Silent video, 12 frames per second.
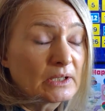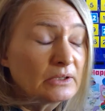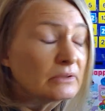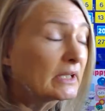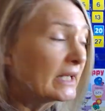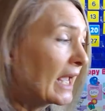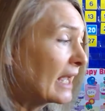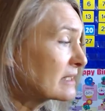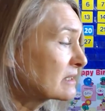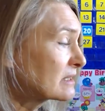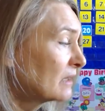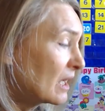You can
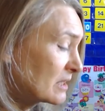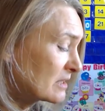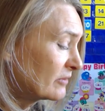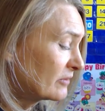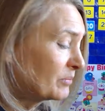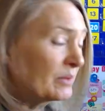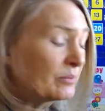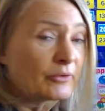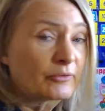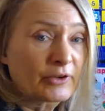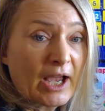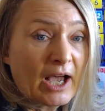ask lots of people
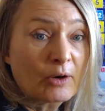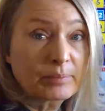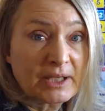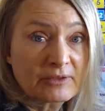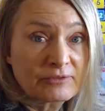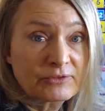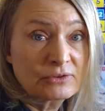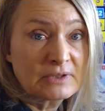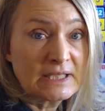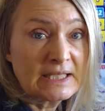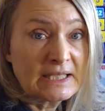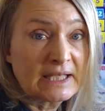for help if you
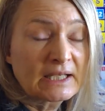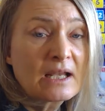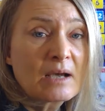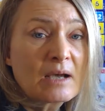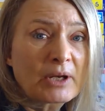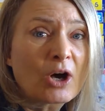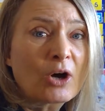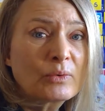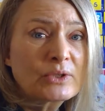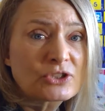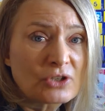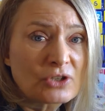need it, but
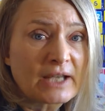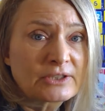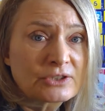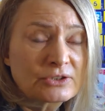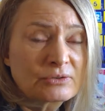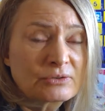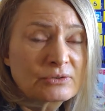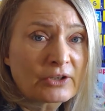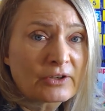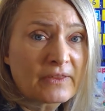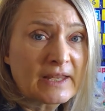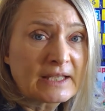always try to do
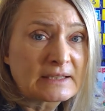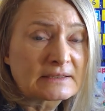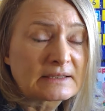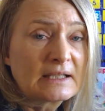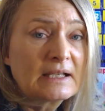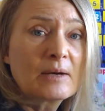hard things.